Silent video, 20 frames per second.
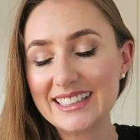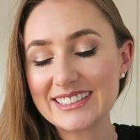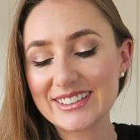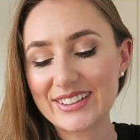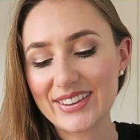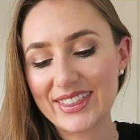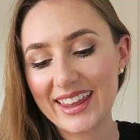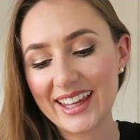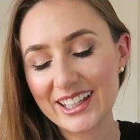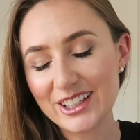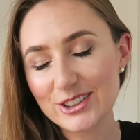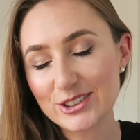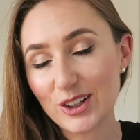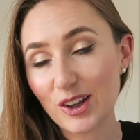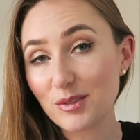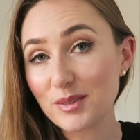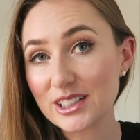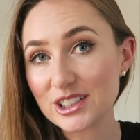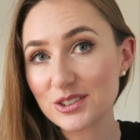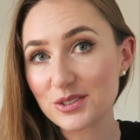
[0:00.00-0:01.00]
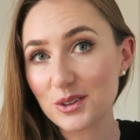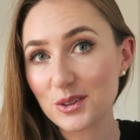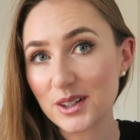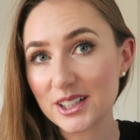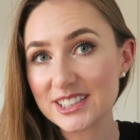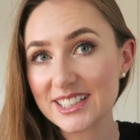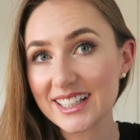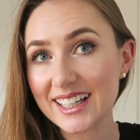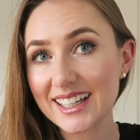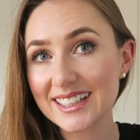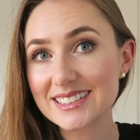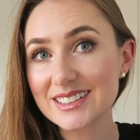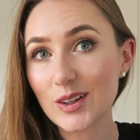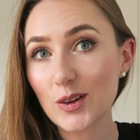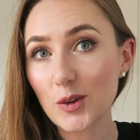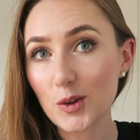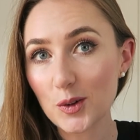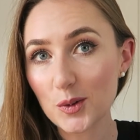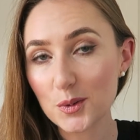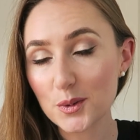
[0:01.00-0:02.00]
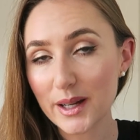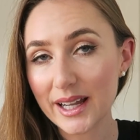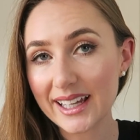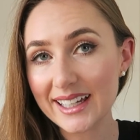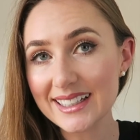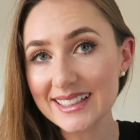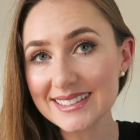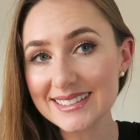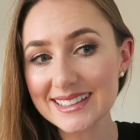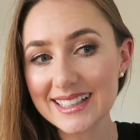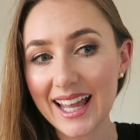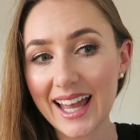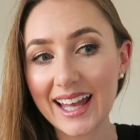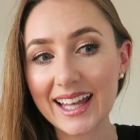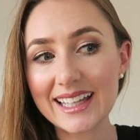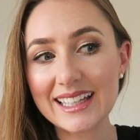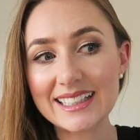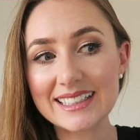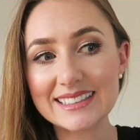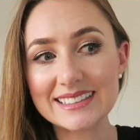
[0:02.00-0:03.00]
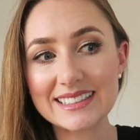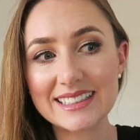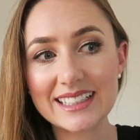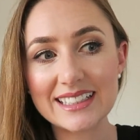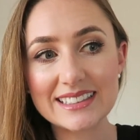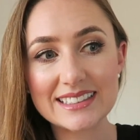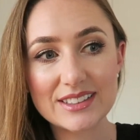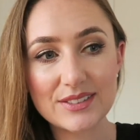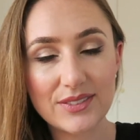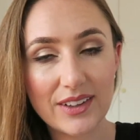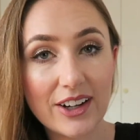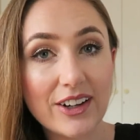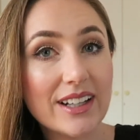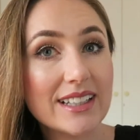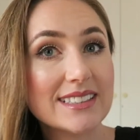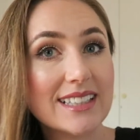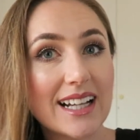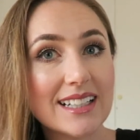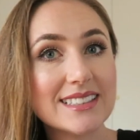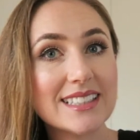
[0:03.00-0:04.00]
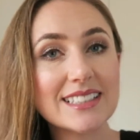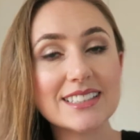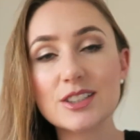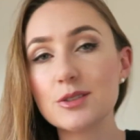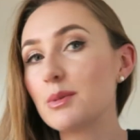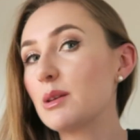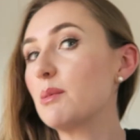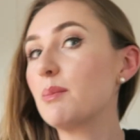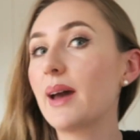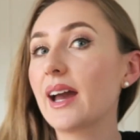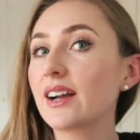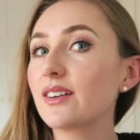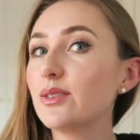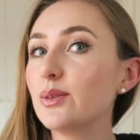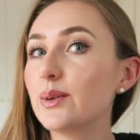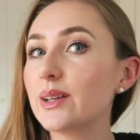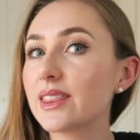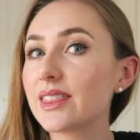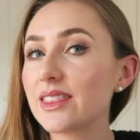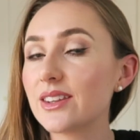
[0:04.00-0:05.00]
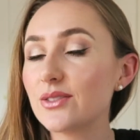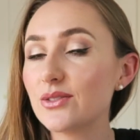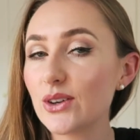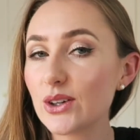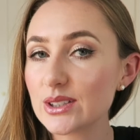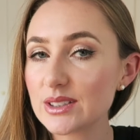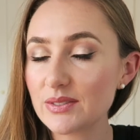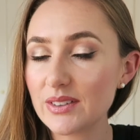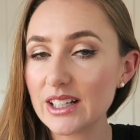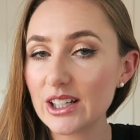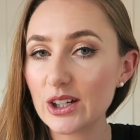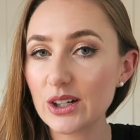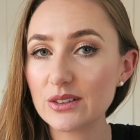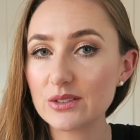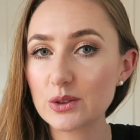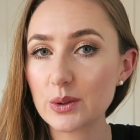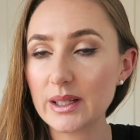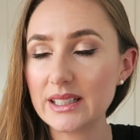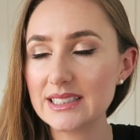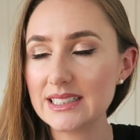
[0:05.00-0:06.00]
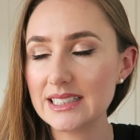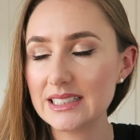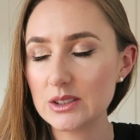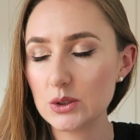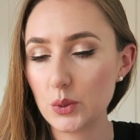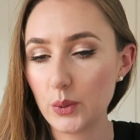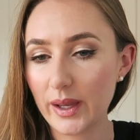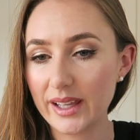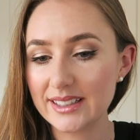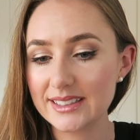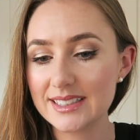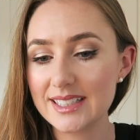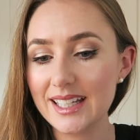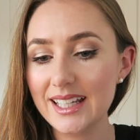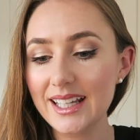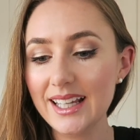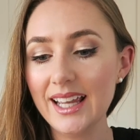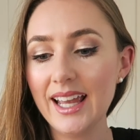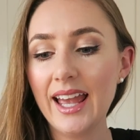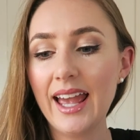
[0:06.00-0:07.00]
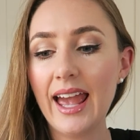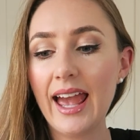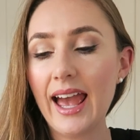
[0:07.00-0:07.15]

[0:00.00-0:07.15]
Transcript: So thank you so much for watching, as always, and it's very exciting to be back with the first video of 2020,